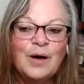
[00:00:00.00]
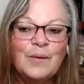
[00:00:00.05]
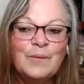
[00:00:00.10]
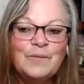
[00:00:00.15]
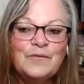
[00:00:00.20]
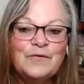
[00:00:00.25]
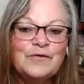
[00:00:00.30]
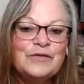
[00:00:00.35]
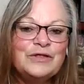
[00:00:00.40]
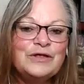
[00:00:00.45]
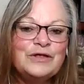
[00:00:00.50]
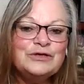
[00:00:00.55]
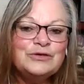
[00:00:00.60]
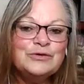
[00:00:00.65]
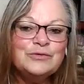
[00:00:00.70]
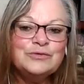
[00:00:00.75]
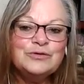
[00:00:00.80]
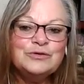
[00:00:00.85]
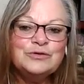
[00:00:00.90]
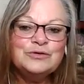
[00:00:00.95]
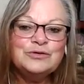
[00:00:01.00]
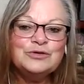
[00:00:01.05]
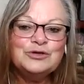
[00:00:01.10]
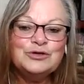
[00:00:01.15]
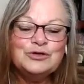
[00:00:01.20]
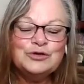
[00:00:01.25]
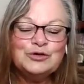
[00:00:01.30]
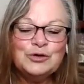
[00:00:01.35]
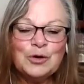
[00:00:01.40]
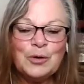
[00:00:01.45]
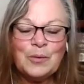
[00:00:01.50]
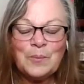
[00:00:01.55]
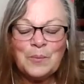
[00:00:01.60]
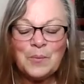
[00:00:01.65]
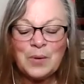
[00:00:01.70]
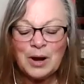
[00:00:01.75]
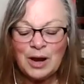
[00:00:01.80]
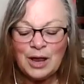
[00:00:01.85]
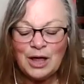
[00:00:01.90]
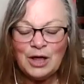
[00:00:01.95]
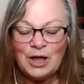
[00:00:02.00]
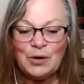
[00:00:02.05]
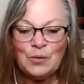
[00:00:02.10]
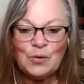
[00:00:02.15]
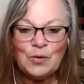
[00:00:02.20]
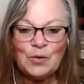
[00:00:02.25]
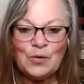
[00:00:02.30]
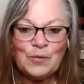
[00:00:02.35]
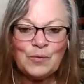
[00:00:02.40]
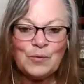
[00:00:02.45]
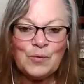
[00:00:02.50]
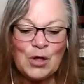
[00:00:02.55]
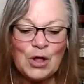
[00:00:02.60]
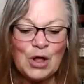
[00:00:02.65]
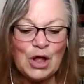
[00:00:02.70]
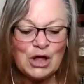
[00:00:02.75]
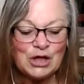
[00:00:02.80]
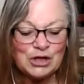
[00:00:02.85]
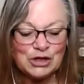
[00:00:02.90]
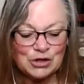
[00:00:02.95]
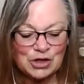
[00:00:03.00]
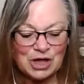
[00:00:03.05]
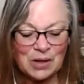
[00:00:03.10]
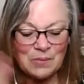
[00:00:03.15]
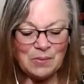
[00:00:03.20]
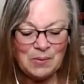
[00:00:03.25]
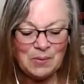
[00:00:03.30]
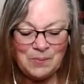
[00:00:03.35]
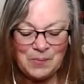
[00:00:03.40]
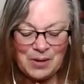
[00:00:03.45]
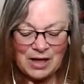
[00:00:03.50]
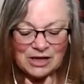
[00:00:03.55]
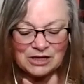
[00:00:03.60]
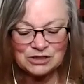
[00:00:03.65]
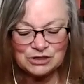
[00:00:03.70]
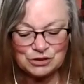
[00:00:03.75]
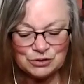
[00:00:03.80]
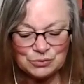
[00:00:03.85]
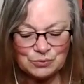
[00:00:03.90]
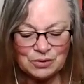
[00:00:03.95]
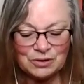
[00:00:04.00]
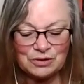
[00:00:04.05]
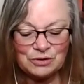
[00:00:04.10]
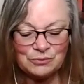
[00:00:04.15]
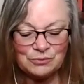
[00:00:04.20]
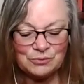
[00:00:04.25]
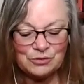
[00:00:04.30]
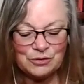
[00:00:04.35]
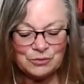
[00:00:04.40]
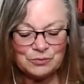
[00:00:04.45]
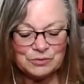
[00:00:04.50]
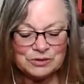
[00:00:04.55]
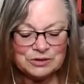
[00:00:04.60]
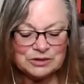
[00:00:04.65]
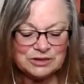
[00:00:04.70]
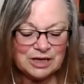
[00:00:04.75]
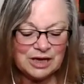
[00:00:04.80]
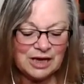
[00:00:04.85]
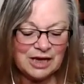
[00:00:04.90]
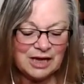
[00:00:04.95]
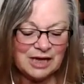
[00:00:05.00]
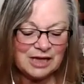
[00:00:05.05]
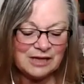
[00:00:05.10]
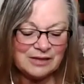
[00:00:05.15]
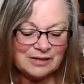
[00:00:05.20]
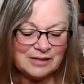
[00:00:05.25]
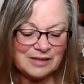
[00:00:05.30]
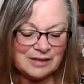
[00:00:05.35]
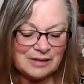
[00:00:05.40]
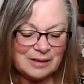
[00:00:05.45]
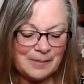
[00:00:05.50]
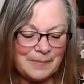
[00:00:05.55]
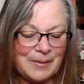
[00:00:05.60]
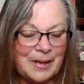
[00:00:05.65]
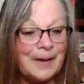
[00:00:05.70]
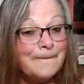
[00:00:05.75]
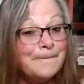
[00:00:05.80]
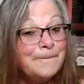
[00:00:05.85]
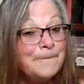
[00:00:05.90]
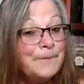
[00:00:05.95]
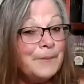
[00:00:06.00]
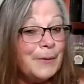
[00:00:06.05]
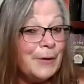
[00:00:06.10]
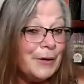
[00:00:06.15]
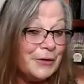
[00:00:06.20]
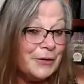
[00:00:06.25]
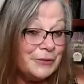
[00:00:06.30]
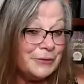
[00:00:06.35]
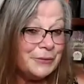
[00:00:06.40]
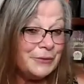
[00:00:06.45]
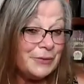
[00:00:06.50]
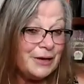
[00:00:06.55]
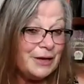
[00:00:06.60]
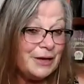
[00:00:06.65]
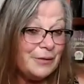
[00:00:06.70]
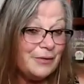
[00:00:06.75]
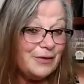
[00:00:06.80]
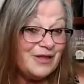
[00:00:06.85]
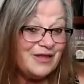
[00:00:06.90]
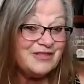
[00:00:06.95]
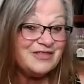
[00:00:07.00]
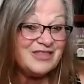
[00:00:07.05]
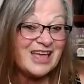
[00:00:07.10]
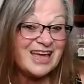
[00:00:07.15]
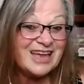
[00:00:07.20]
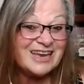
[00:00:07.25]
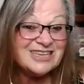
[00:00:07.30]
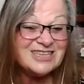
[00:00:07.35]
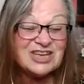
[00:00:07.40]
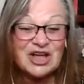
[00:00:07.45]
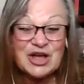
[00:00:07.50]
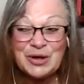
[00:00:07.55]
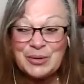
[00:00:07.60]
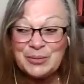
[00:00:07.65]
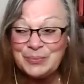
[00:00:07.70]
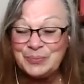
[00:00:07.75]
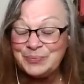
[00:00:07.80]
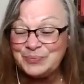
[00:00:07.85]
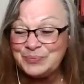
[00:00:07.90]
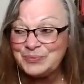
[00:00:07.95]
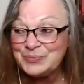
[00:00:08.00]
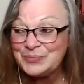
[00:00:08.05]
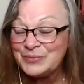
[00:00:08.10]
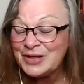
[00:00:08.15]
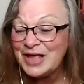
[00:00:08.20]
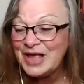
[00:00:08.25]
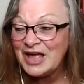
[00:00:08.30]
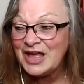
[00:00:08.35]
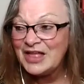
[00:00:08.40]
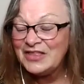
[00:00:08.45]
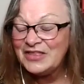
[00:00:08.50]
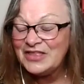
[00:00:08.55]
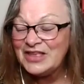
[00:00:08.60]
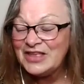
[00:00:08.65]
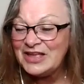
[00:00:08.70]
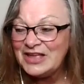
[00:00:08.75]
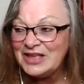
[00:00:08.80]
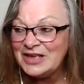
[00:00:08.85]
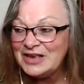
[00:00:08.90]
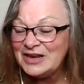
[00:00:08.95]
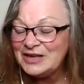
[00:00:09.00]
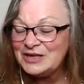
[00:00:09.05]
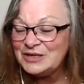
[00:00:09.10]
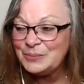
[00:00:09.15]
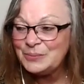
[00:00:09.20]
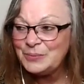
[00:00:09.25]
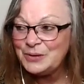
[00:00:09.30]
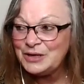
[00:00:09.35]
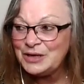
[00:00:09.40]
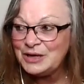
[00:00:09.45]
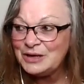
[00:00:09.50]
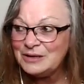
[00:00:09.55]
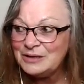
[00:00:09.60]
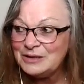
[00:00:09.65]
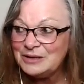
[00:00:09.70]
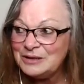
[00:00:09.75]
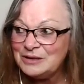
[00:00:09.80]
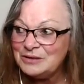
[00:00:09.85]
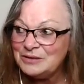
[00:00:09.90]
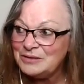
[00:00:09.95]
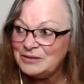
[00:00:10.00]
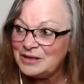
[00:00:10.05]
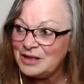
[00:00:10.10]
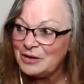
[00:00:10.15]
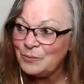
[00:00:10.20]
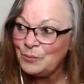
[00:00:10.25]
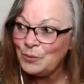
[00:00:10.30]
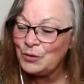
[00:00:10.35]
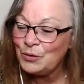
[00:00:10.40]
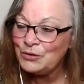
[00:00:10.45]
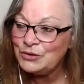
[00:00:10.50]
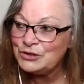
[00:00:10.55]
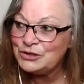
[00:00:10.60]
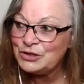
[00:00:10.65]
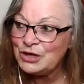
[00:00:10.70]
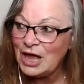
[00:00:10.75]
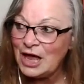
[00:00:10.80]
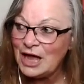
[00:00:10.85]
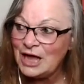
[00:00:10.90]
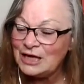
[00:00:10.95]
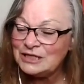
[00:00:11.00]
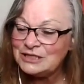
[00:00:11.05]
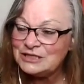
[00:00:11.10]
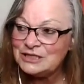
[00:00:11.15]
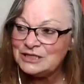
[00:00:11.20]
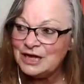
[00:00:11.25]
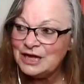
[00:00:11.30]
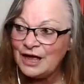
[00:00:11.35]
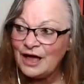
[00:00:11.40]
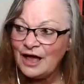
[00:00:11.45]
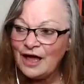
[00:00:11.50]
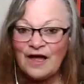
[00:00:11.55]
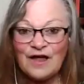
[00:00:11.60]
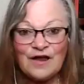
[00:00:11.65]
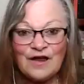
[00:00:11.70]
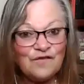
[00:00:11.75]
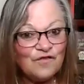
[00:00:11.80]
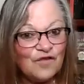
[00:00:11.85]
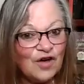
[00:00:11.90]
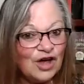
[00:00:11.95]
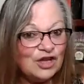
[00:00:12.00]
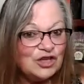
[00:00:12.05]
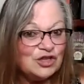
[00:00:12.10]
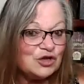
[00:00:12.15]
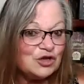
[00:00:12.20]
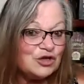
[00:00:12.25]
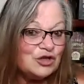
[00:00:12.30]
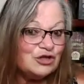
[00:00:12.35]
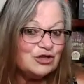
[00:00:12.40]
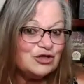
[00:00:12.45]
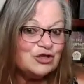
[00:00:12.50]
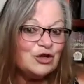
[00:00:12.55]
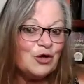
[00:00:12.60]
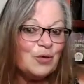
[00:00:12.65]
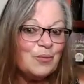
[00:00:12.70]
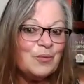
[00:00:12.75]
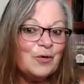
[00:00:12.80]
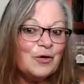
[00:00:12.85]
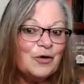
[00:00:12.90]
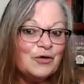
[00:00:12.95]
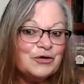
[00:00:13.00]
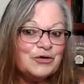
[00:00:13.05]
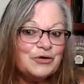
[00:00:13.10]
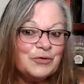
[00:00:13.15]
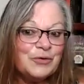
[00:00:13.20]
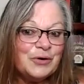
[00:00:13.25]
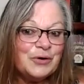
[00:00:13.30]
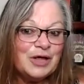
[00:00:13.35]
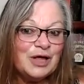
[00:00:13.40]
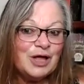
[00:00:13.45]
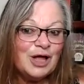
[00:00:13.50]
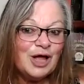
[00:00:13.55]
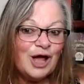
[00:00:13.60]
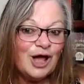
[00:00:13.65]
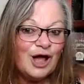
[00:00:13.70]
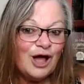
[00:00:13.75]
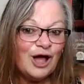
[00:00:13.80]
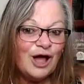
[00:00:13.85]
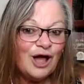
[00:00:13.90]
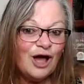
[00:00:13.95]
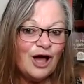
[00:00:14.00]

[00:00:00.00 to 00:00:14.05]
for their children to play with. So coming back to what Luke was saying about pottery, that in his opinion, they weren't as advanced because there's no pottery.